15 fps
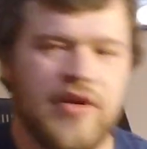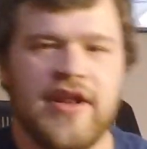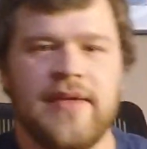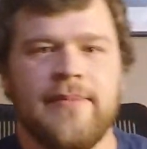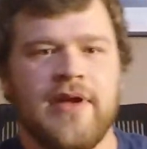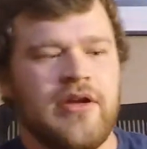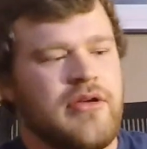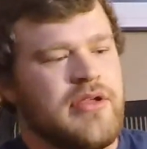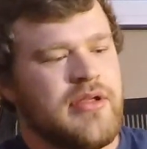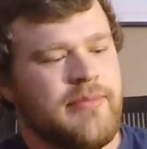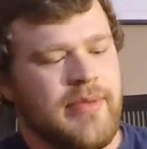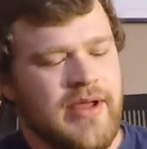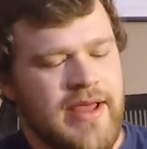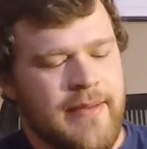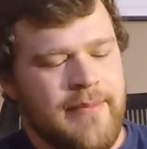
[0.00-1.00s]
America
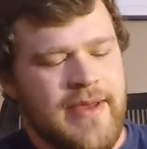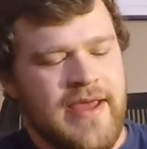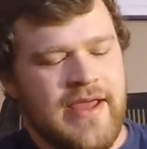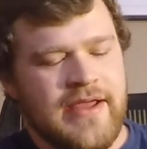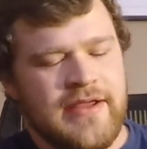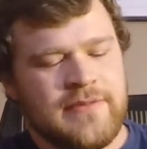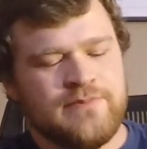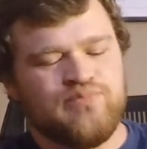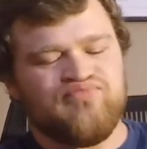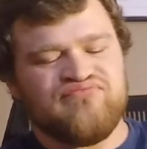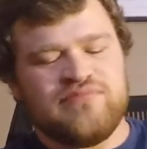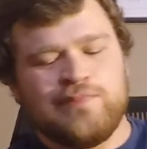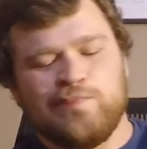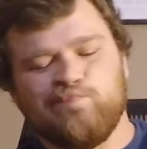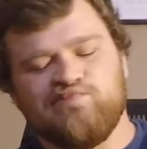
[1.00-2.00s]
Bug Out Bag.
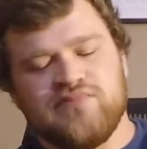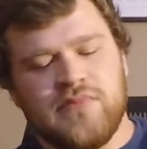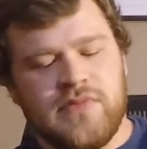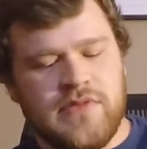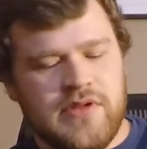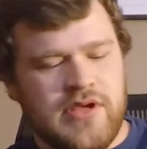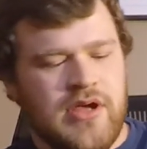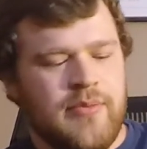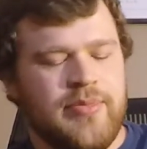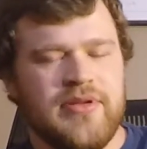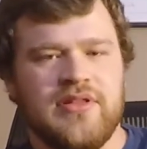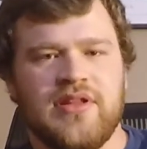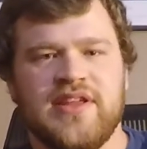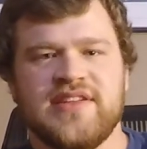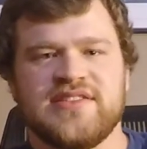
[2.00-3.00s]
I'll put
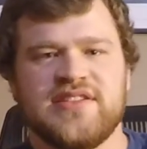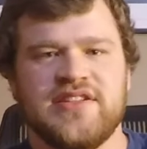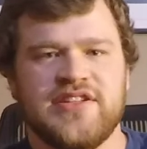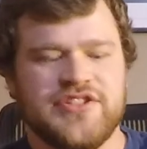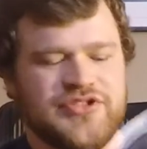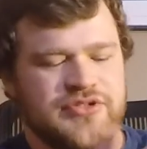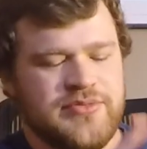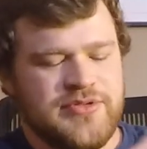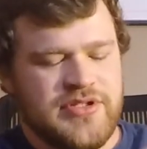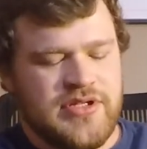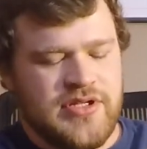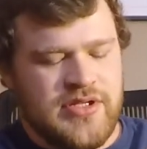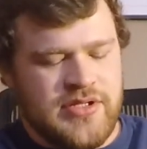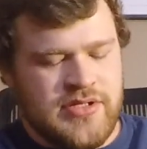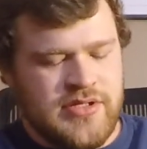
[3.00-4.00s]
links in the description
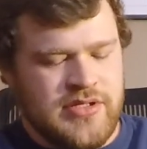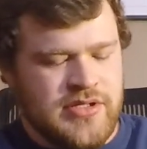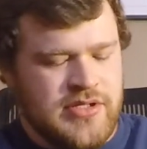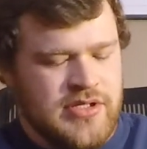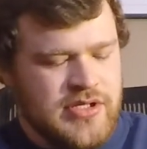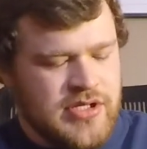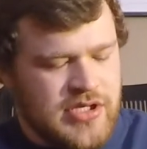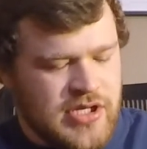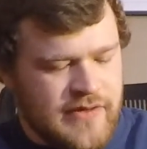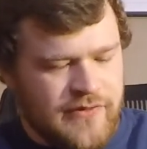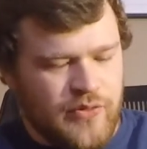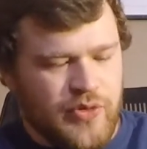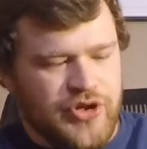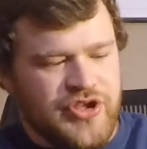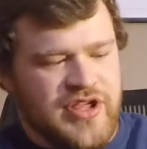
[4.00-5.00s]
for
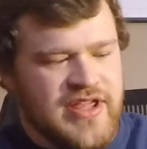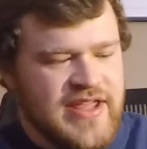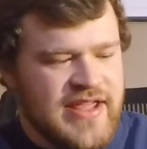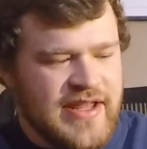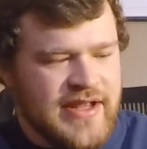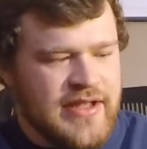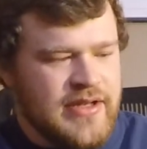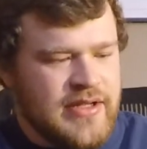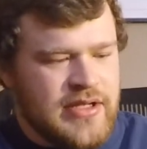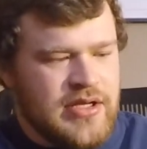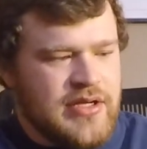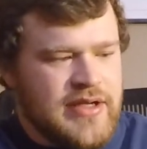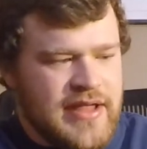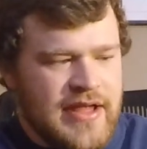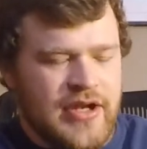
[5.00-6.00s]
where you can get it.
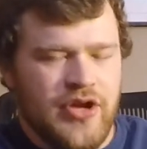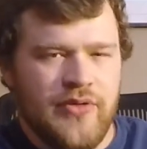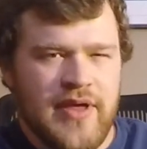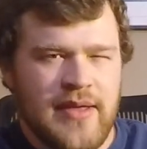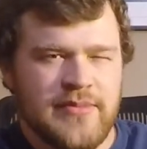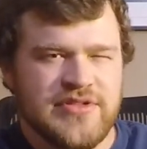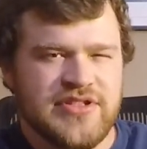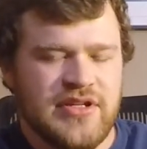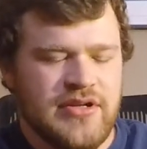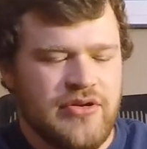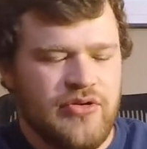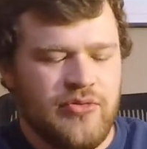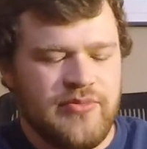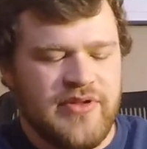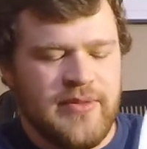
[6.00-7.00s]
I know Amazon and
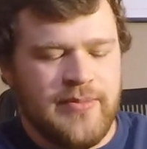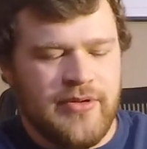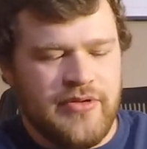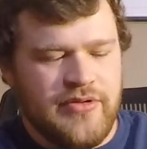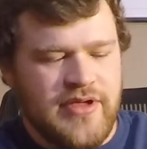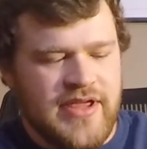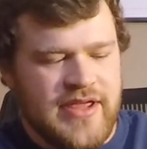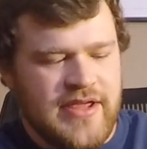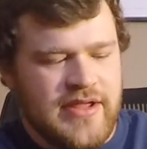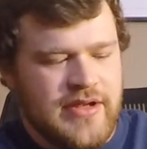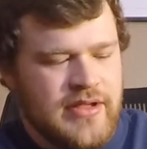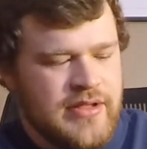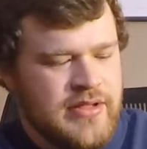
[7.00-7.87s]
Home Depot you can.